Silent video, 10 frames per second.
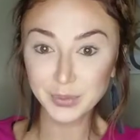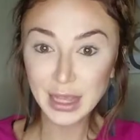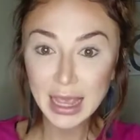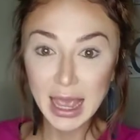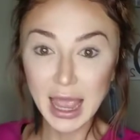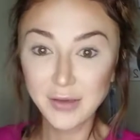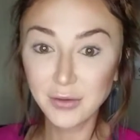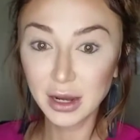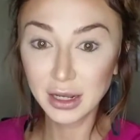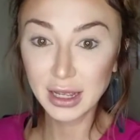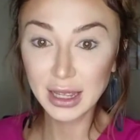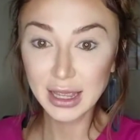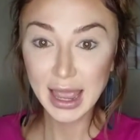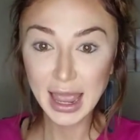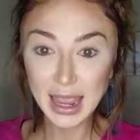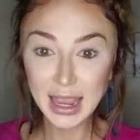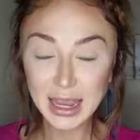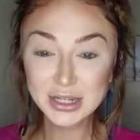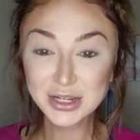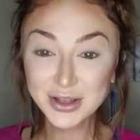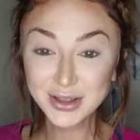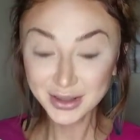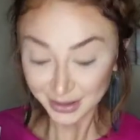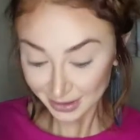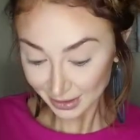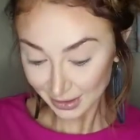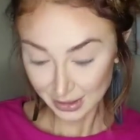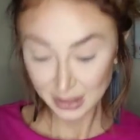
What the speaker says: Nice. Hey, Veronica. Hey, Angel.